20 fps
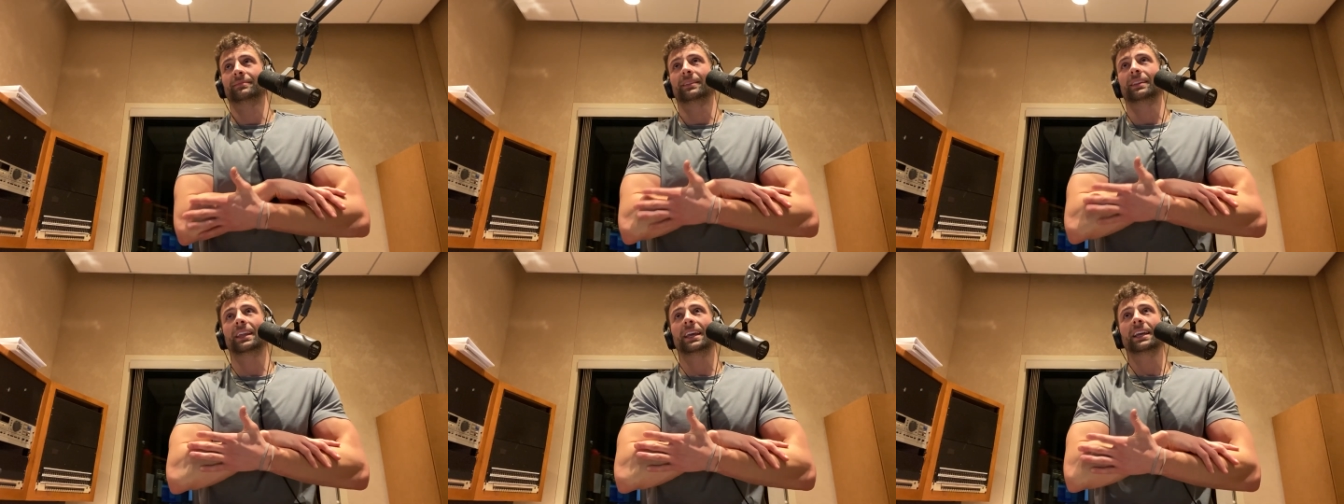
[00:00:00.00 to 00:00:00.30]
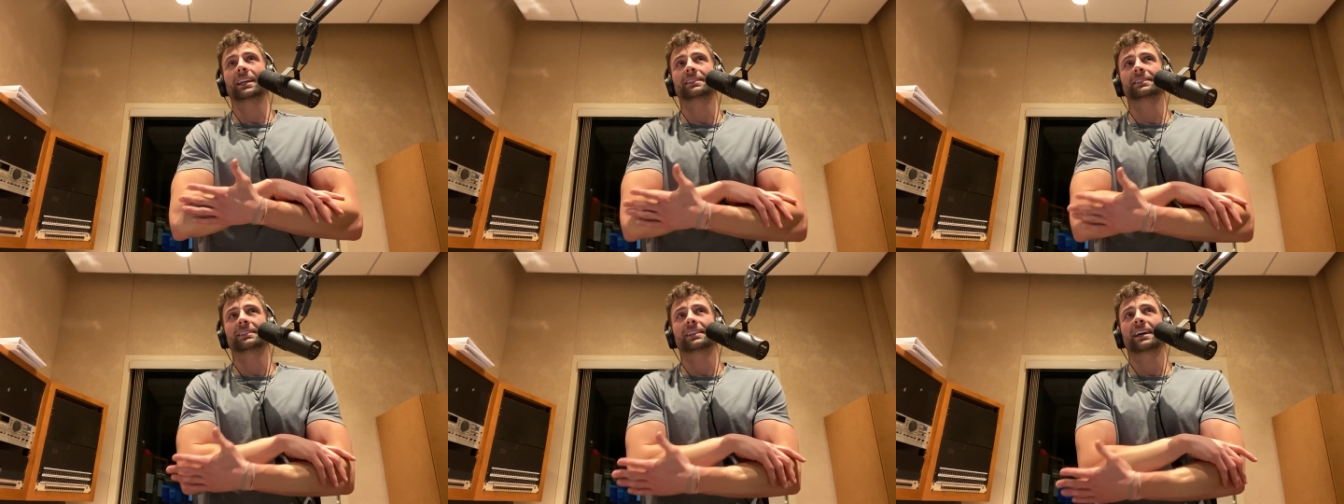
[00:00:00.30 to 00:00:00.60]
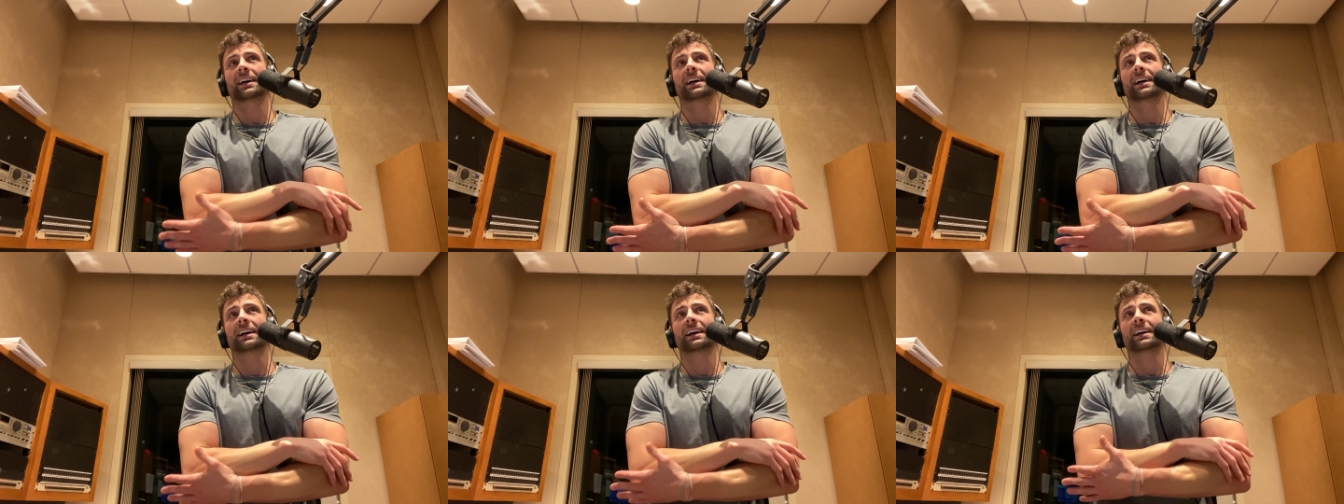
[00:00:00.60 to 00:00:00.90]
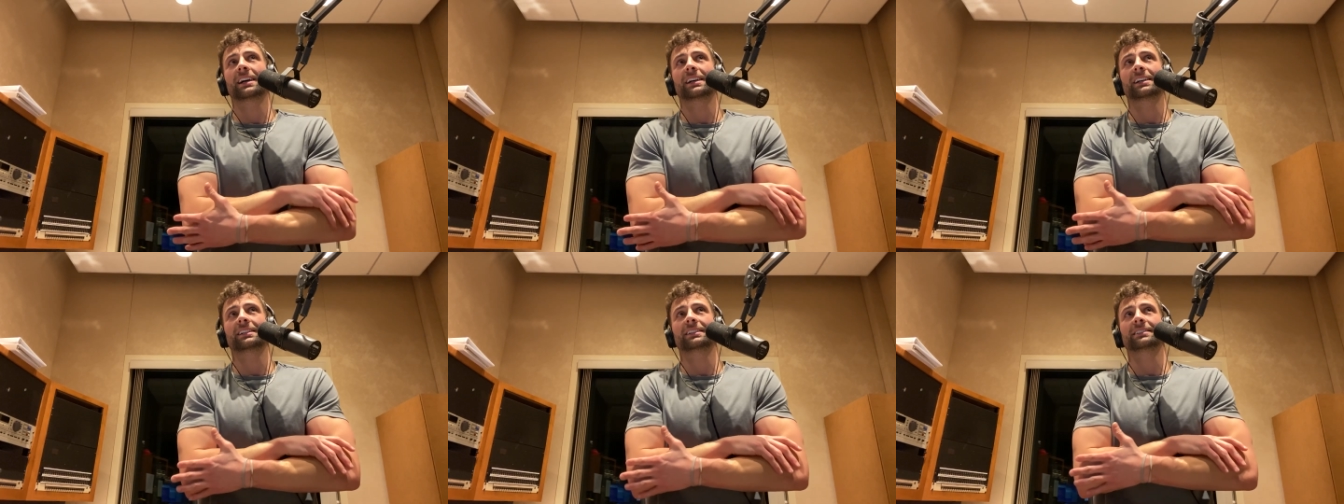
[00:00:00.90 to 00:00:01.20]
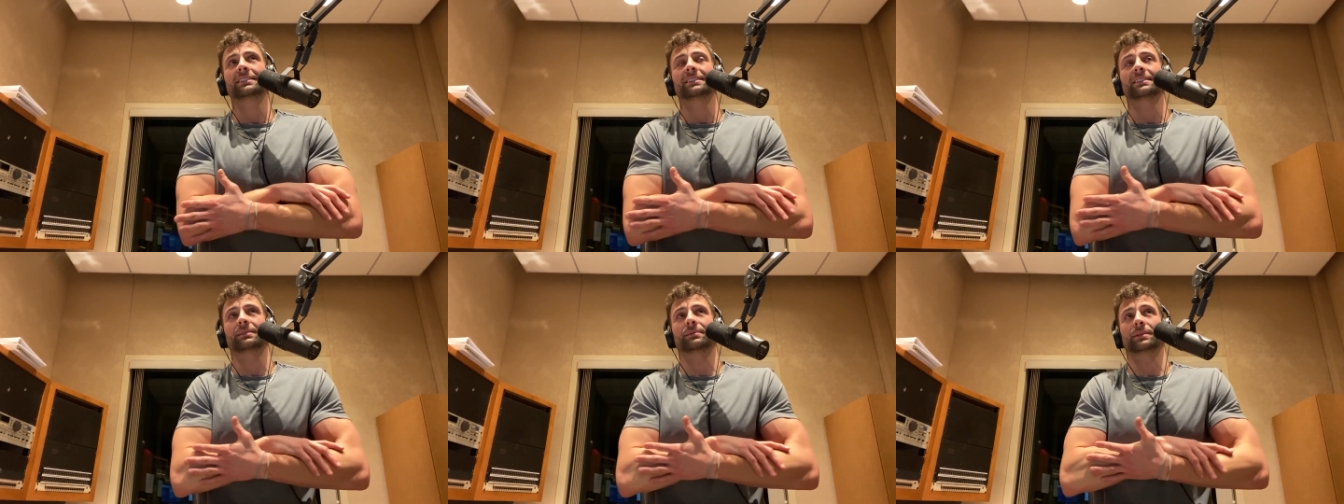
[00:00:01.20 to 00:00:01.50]
thanks
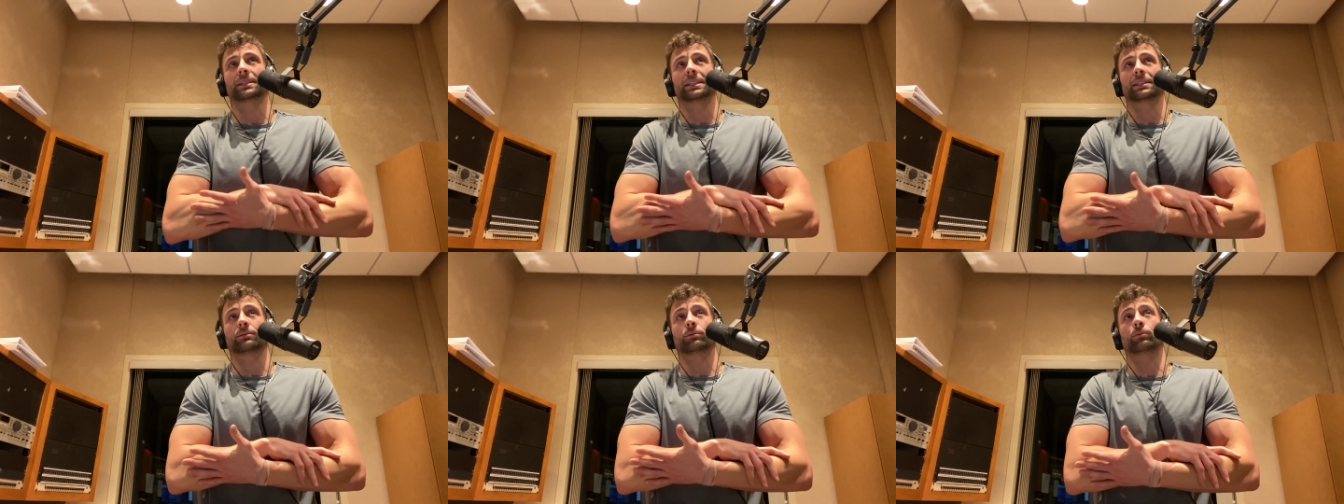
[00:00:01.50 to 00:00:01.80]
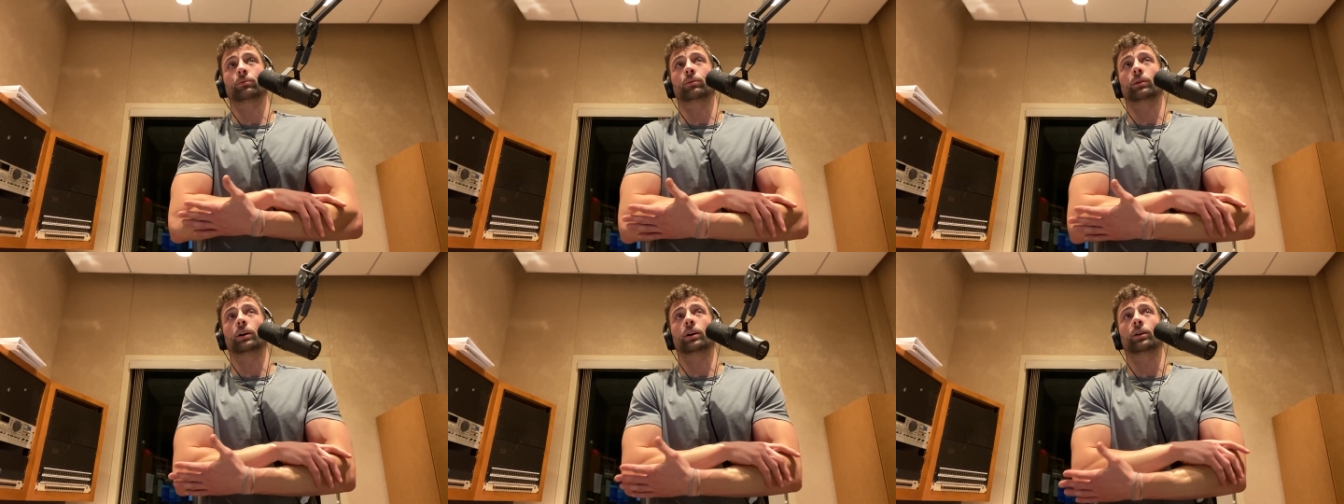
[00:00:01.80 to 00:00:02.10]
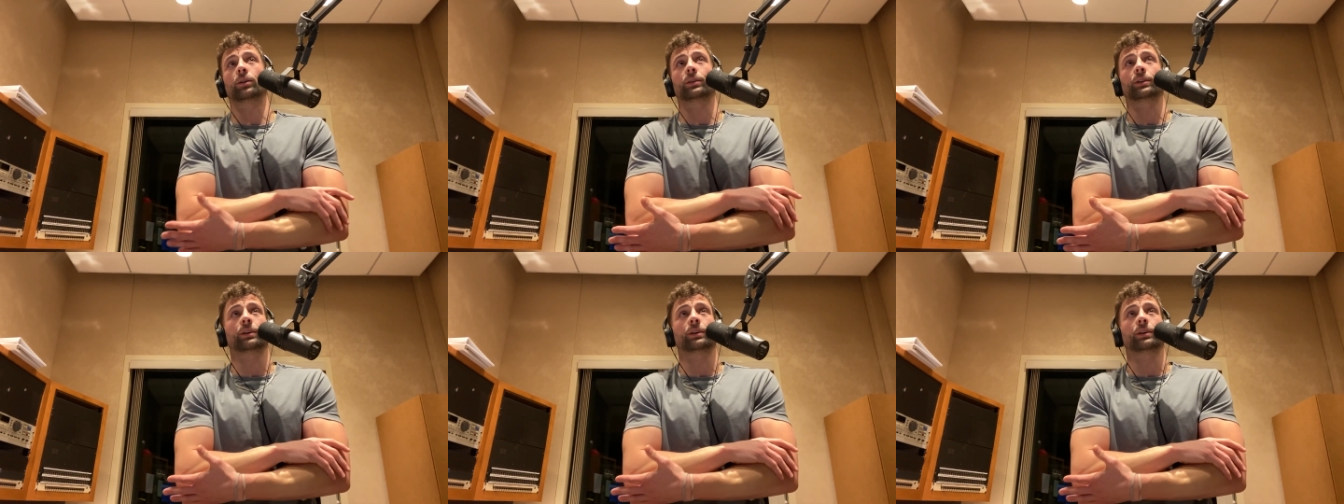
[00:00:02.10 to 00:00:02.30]
guys. I'm like, whoa,